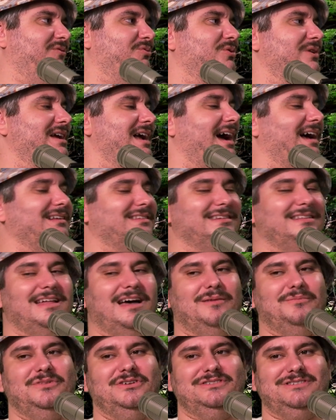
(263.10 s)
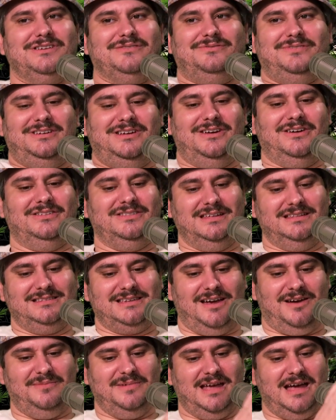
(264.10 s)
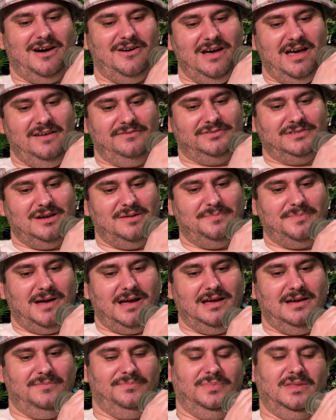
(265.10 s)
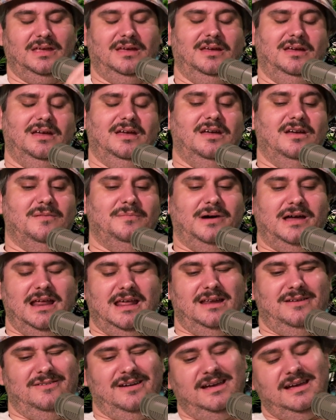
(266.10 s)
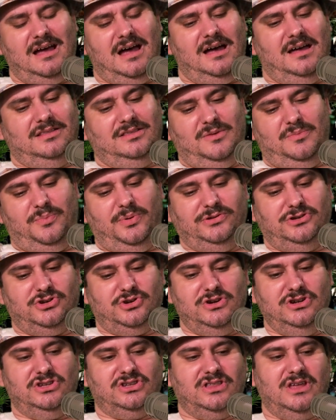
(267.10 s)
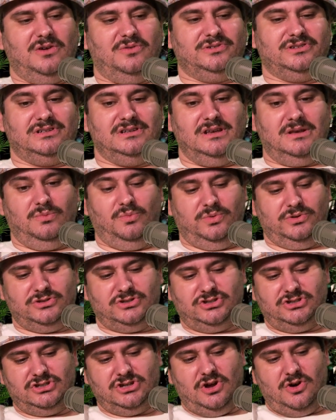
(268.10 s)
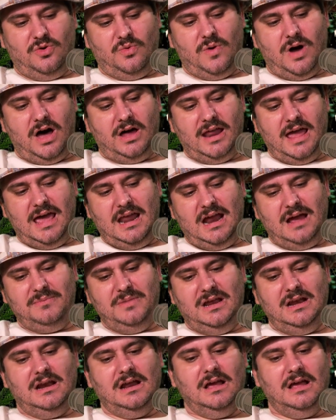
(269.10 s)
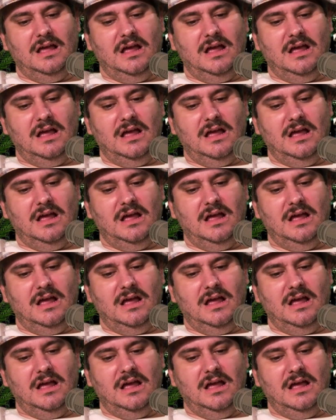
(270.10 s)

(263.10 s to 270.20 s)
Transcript: React to that music video yeah. and then tell me how effed up I am. But anyway, uh, the Patrice thing was was so wild, and I mean,